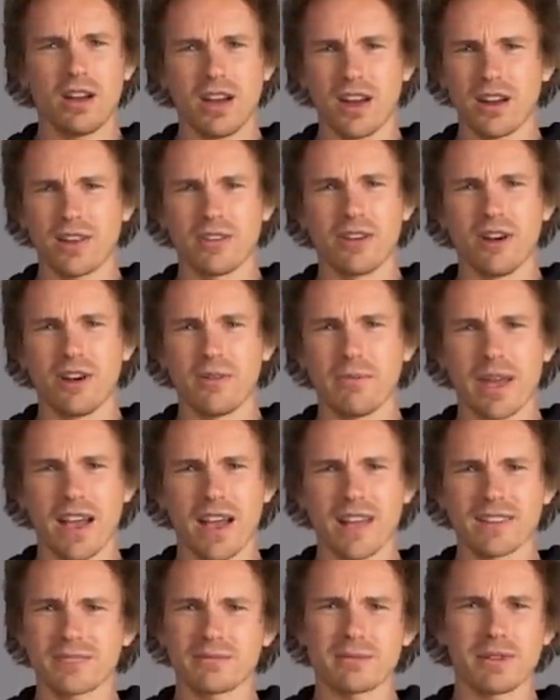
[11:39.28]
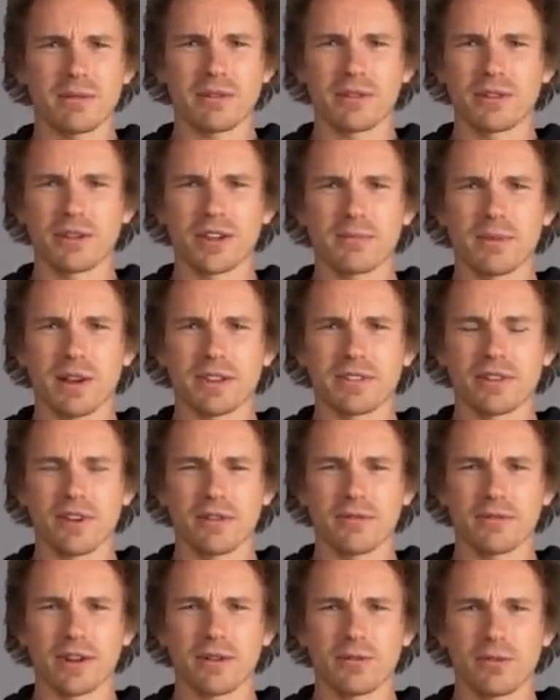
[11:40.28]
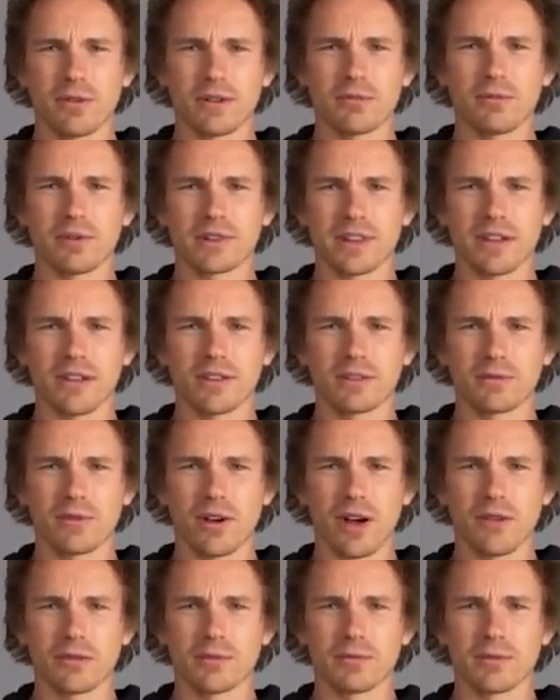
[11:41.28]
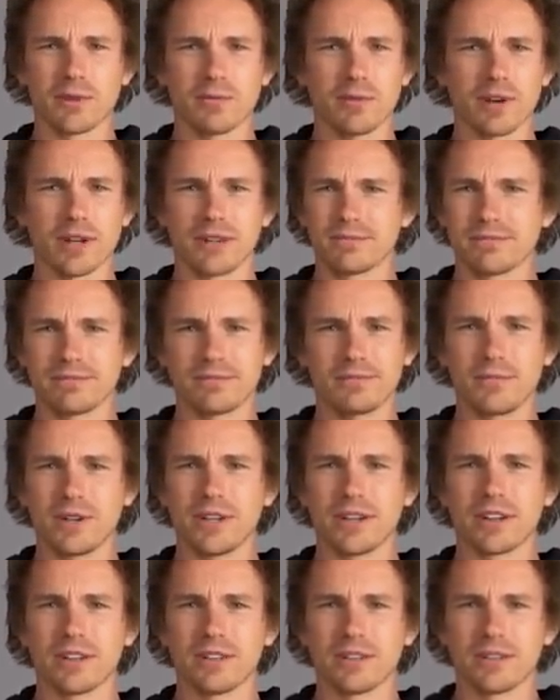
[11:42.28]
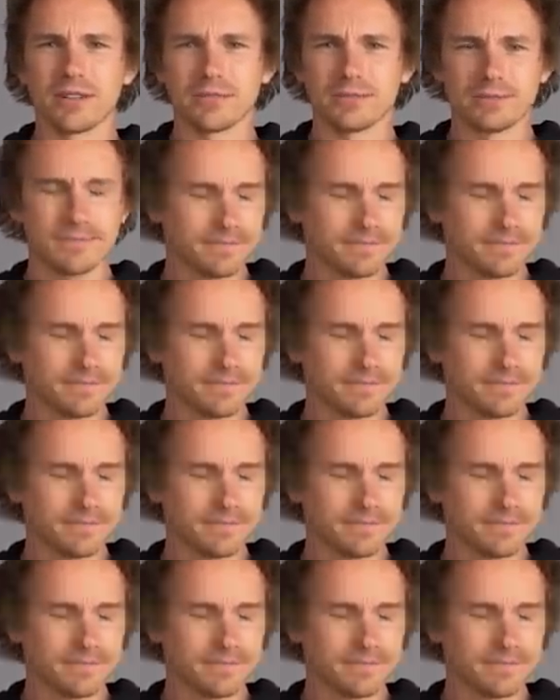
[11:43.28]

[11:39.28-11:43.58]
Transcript: I don't know, man. Sometimes I look at myself and I wonder what the hell's wrong with me, but what are you gonna do?